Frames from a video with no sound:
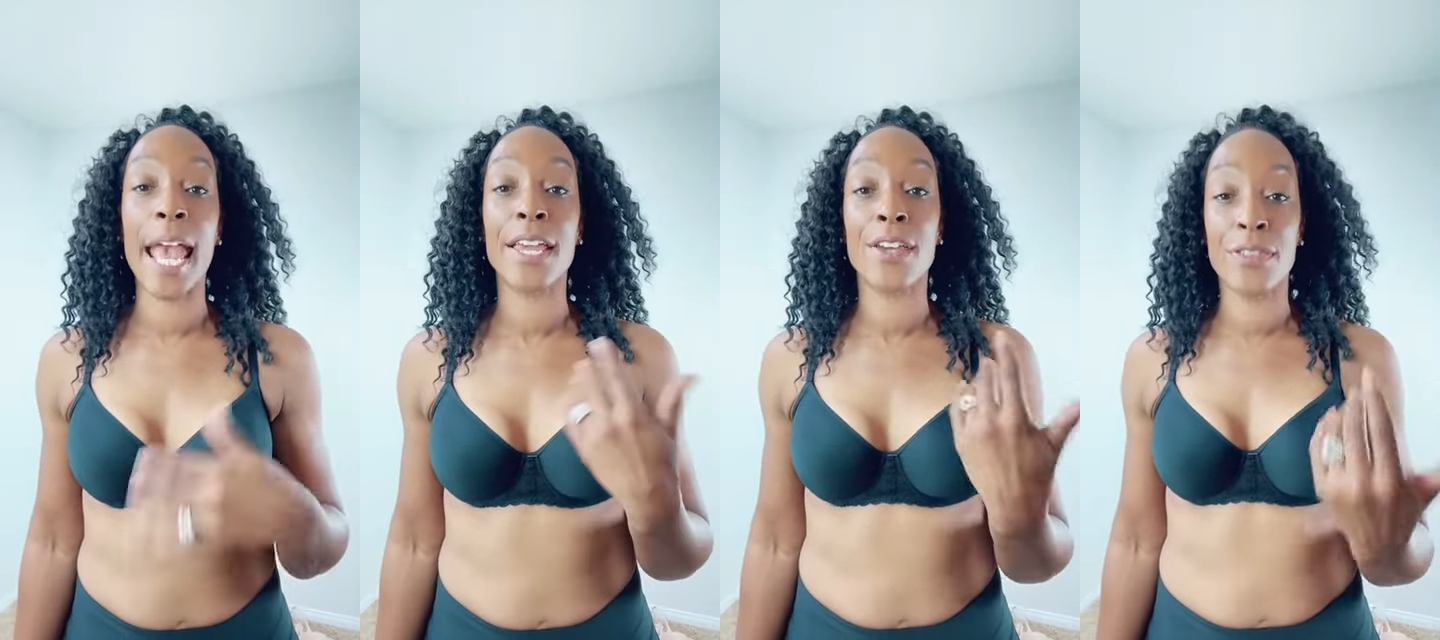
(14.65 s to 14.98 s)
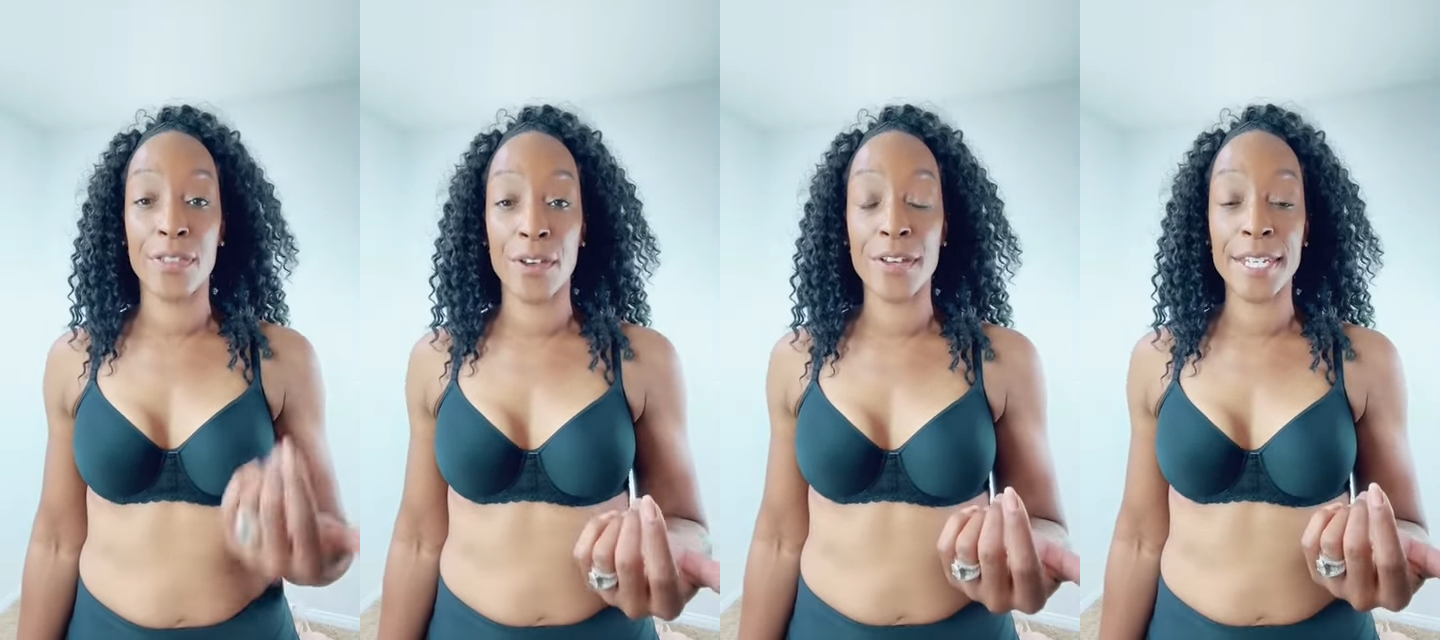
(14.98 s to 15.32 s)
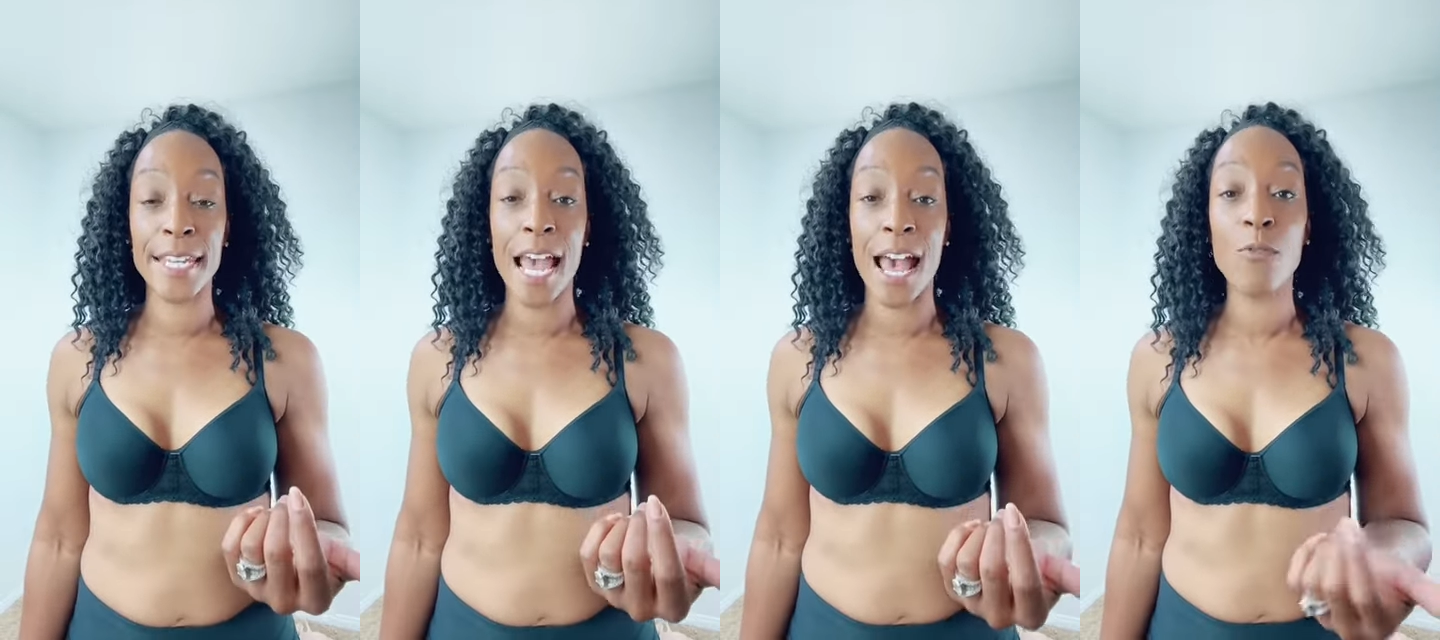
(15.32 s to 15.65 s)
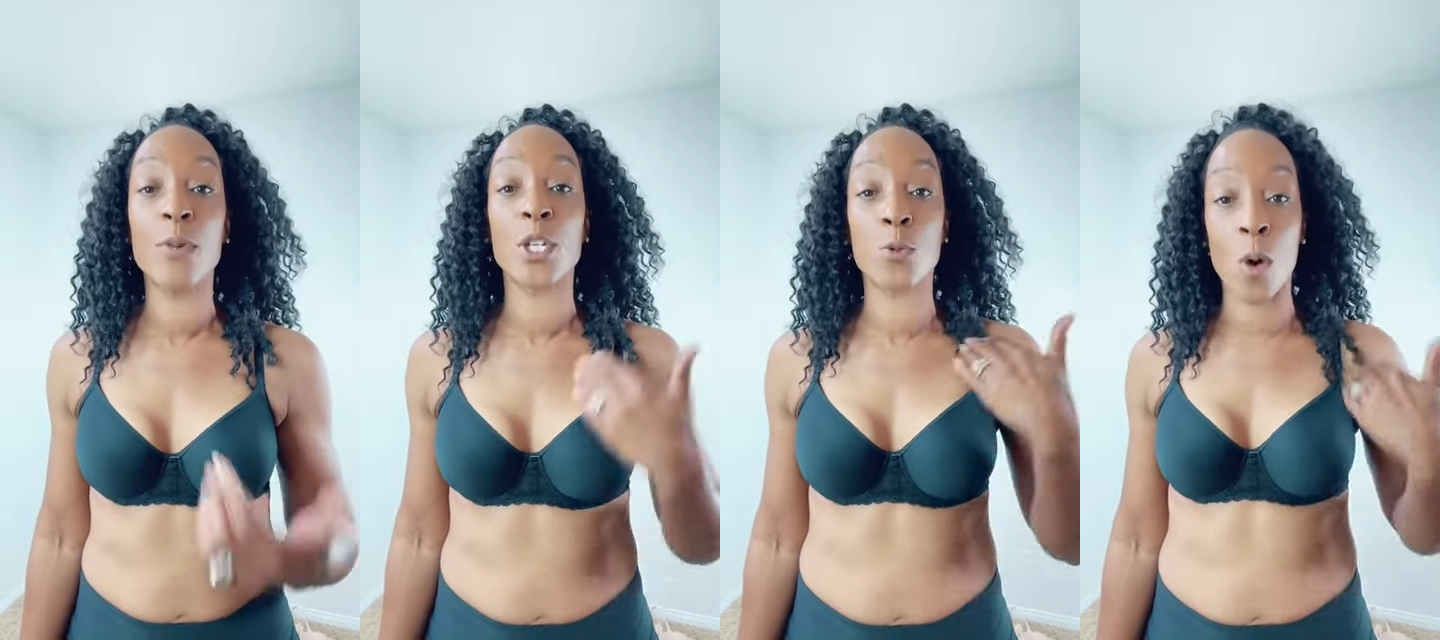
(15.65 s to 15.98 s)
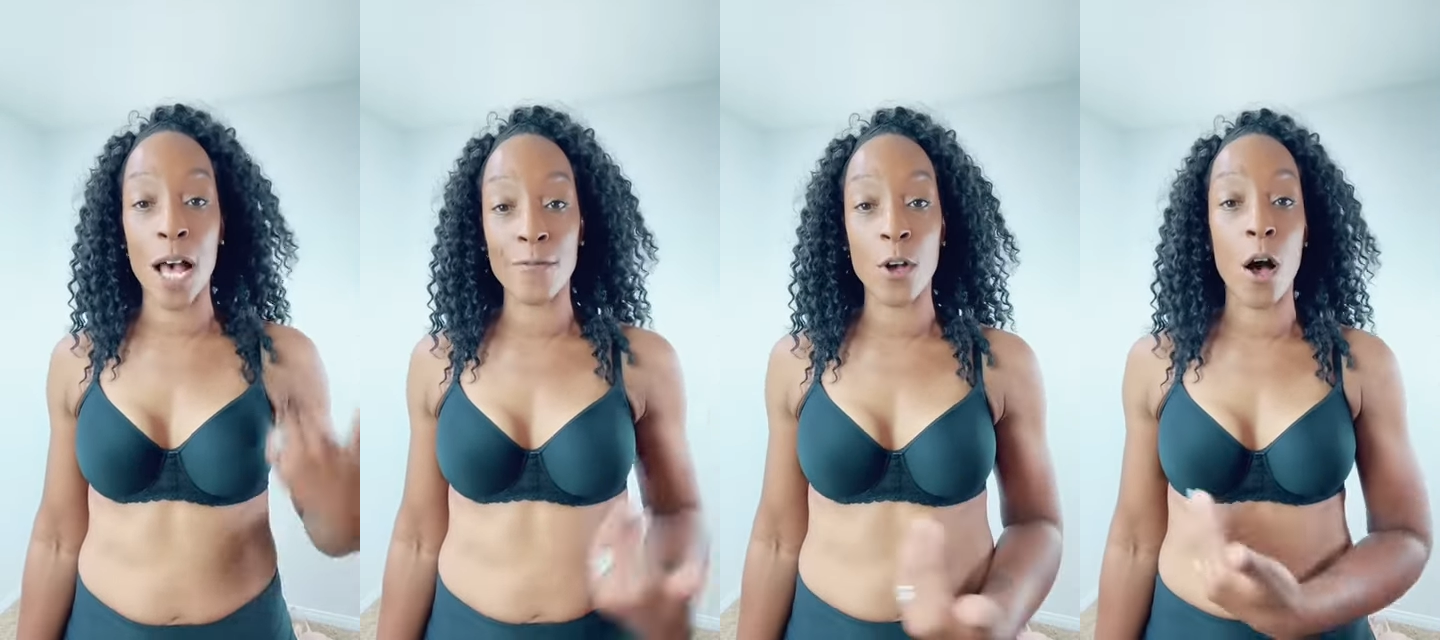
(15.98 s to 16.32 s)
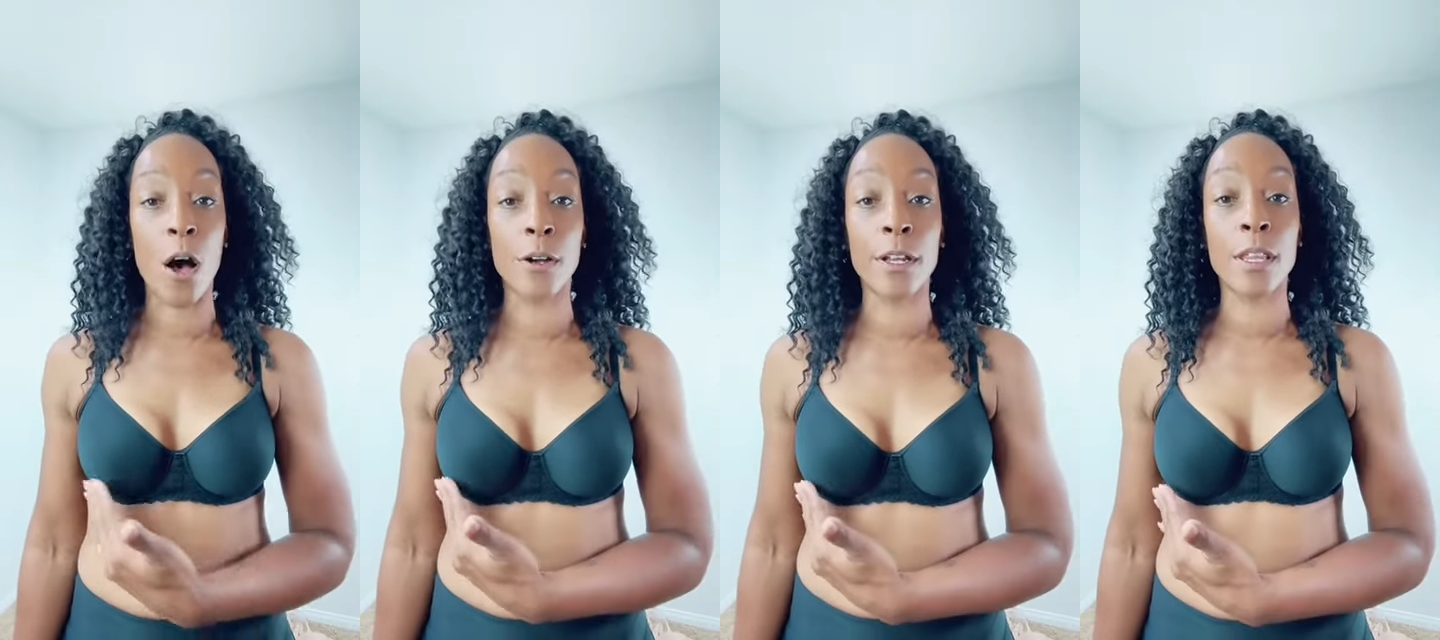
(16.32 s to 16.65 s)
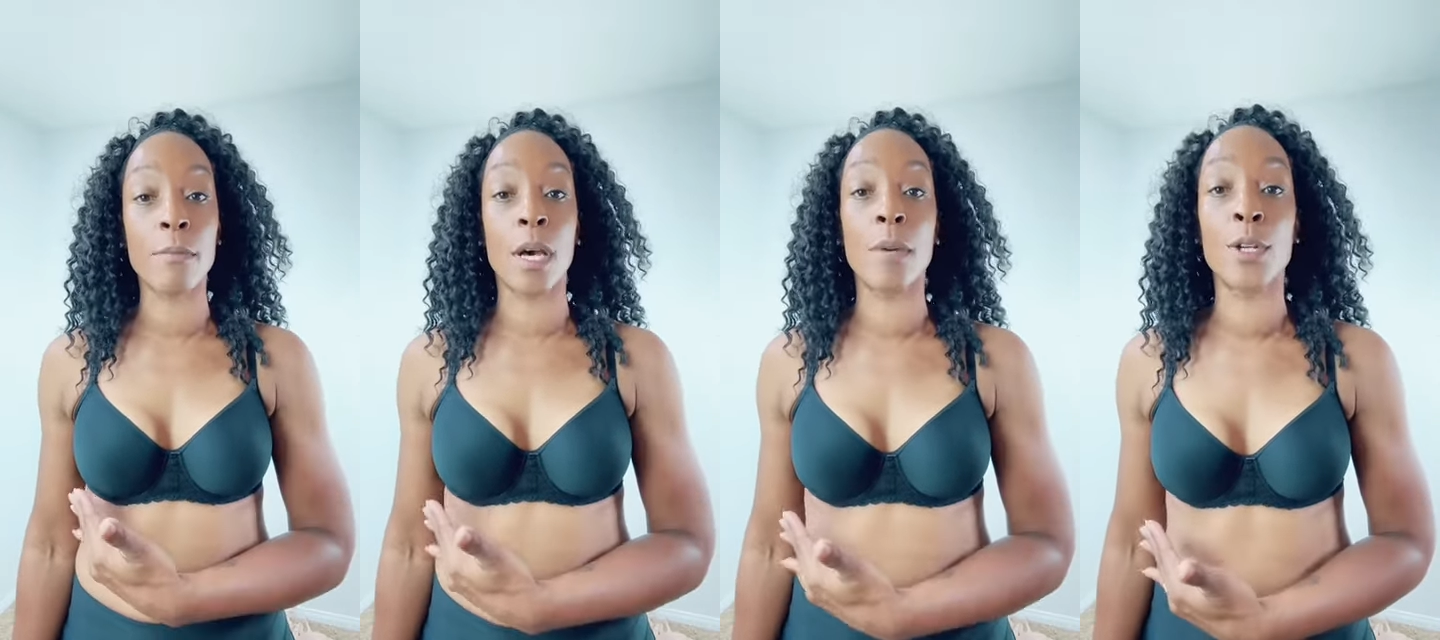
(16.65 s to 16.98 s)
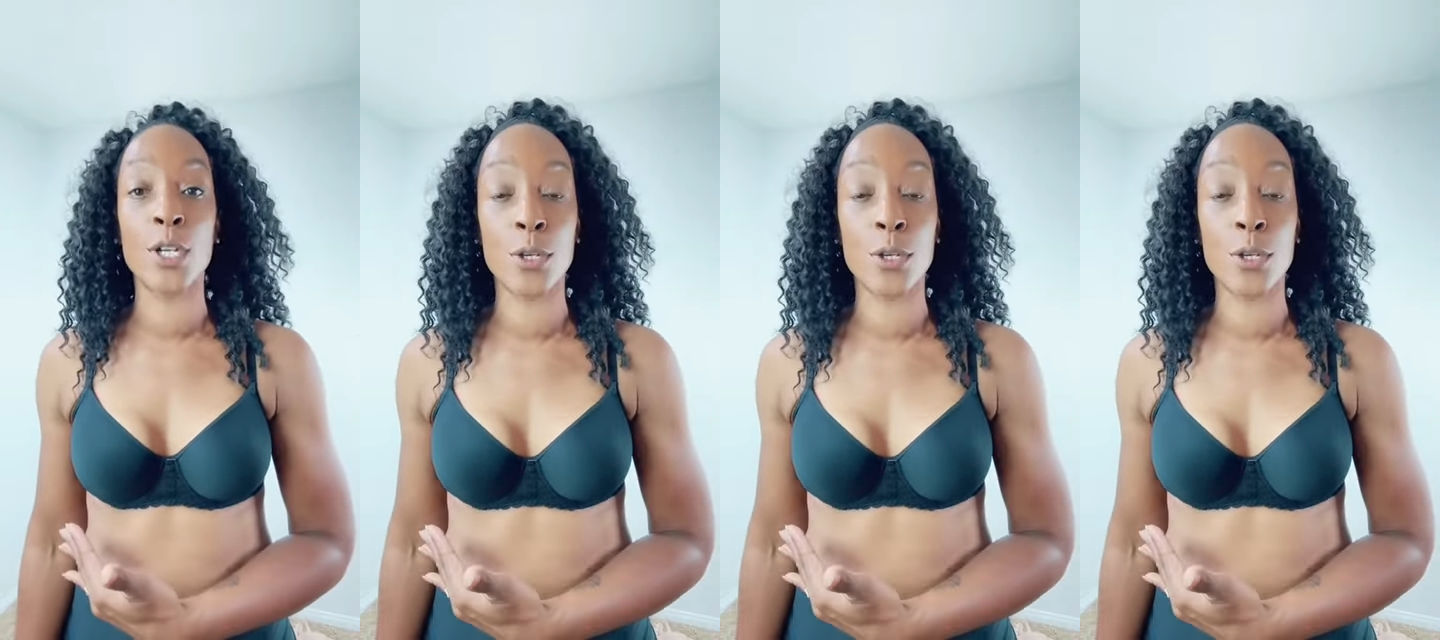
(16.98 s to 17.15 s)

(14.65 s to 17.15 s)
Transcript: a 30F, which is what I've got on at the moment,